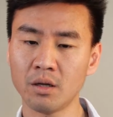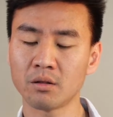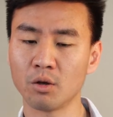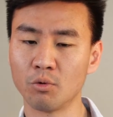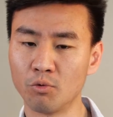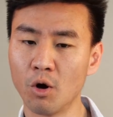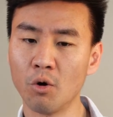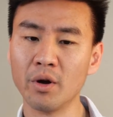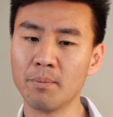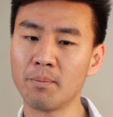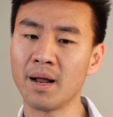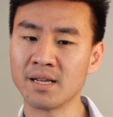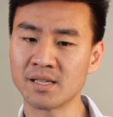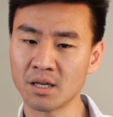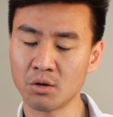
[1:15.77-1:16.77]
the role it
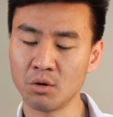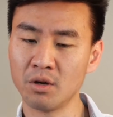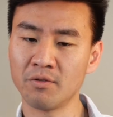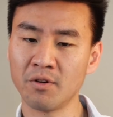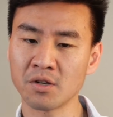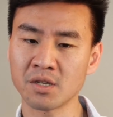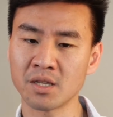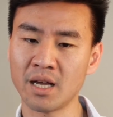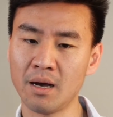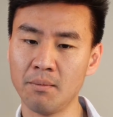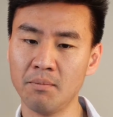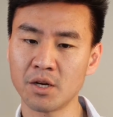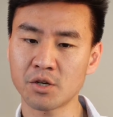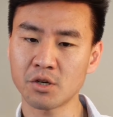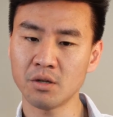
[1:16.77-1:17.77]
plays at university
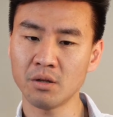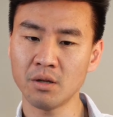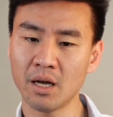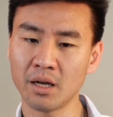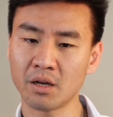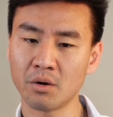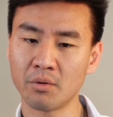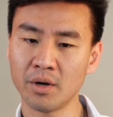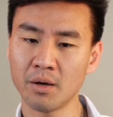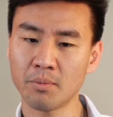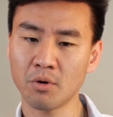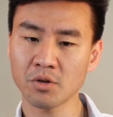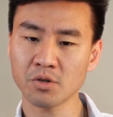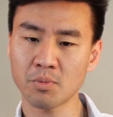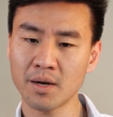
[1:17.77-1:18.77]
admission and career
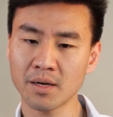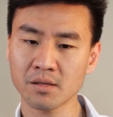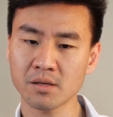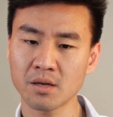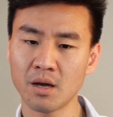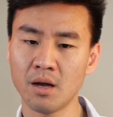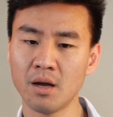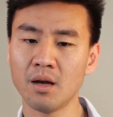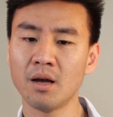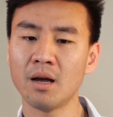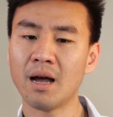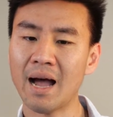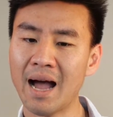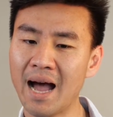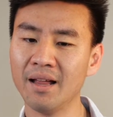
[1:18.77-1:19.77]
prospects,
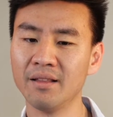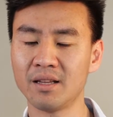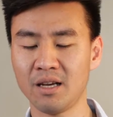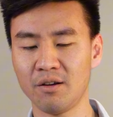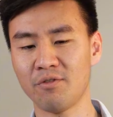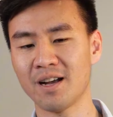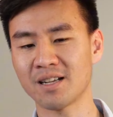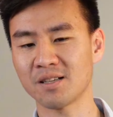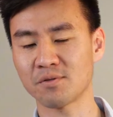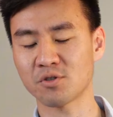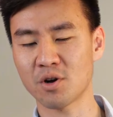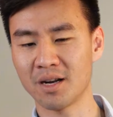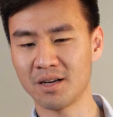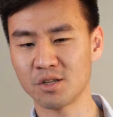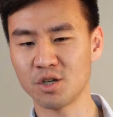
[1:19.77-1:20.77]
and the effective
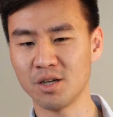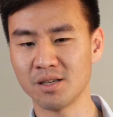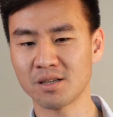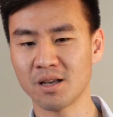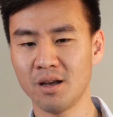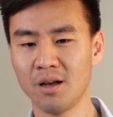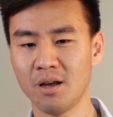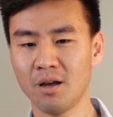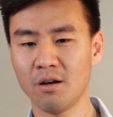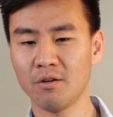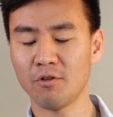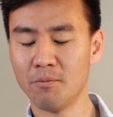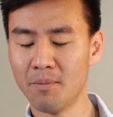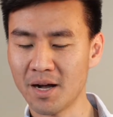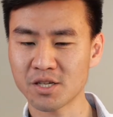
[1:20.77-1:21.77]
strategies
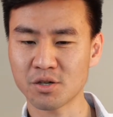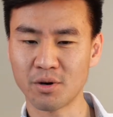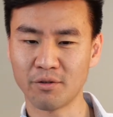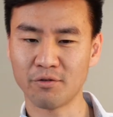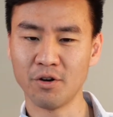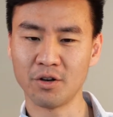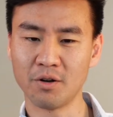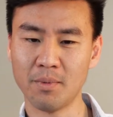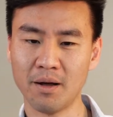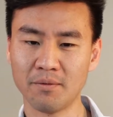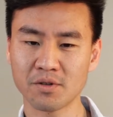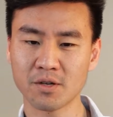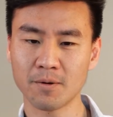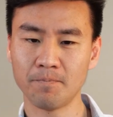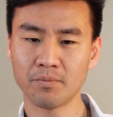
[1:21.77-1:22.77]
for mastering further
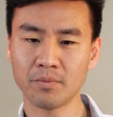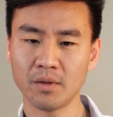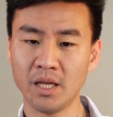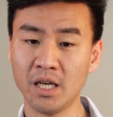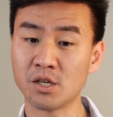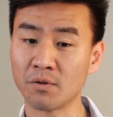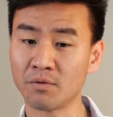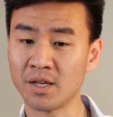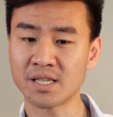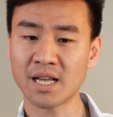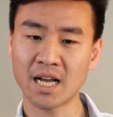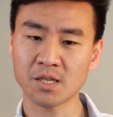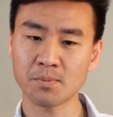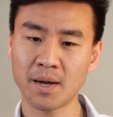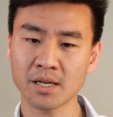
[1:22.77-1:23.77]
maths. Each of these
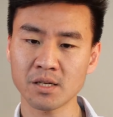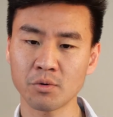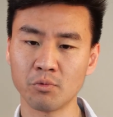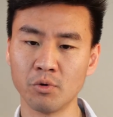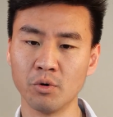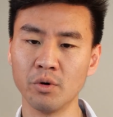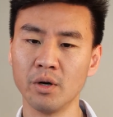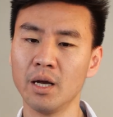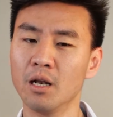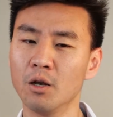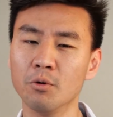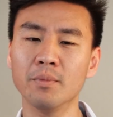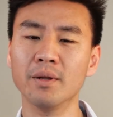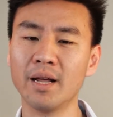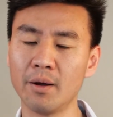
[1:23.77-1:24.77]
aspects will
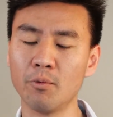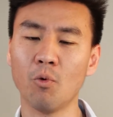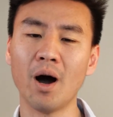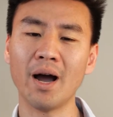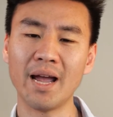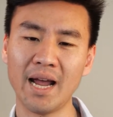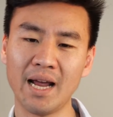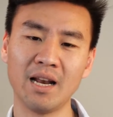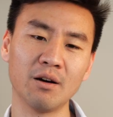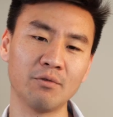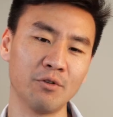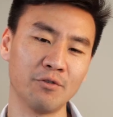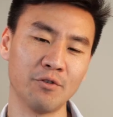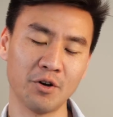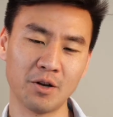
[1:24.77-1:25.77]
illuminate why
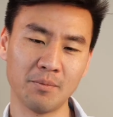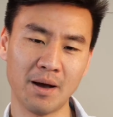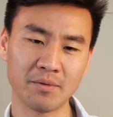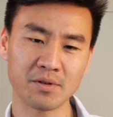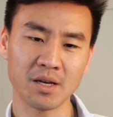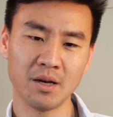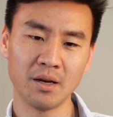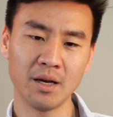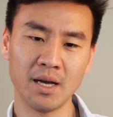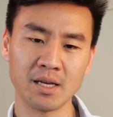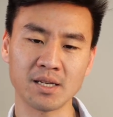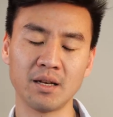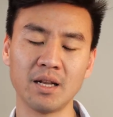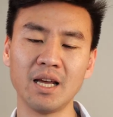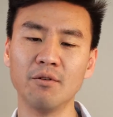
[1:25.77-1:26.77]
A-level further maths
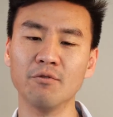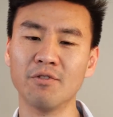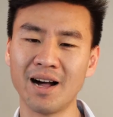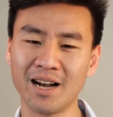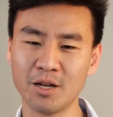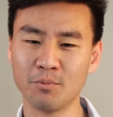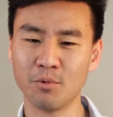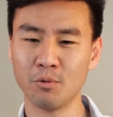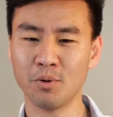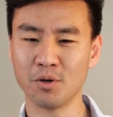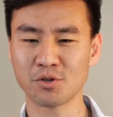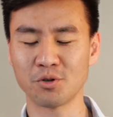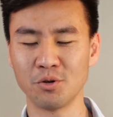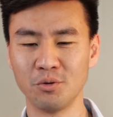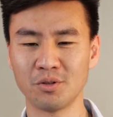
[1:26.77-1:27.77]
is an invaluable
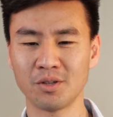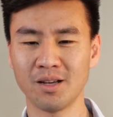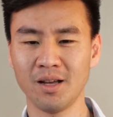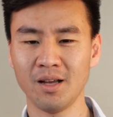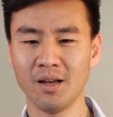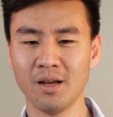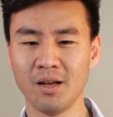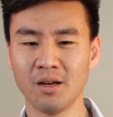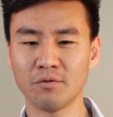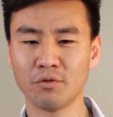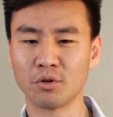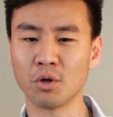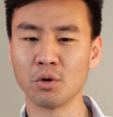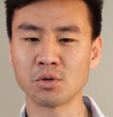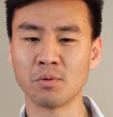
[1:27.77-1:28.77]
pursuit for
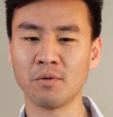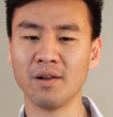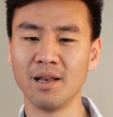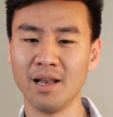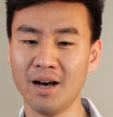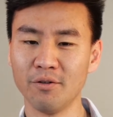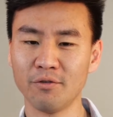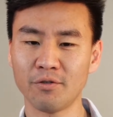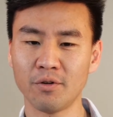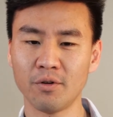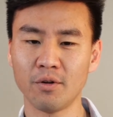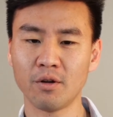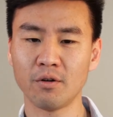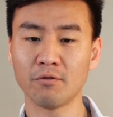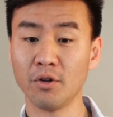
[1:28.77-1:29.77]
those with a love
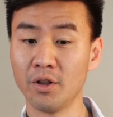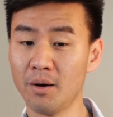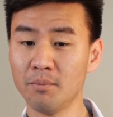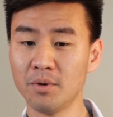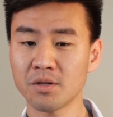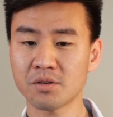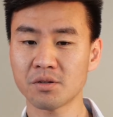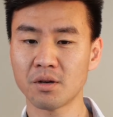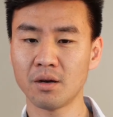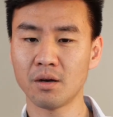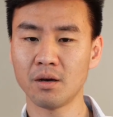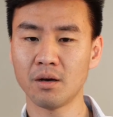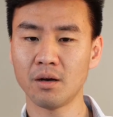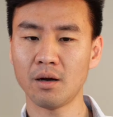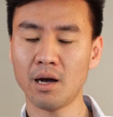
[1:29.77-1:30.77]
for numbers
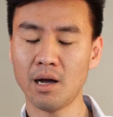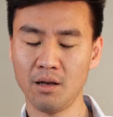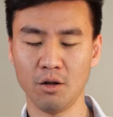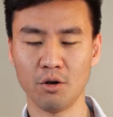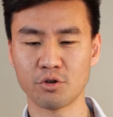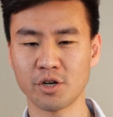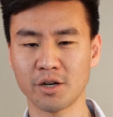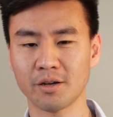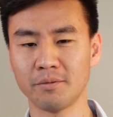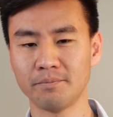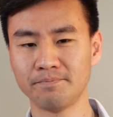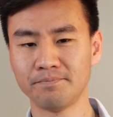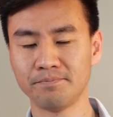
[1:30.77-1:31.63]
and logic.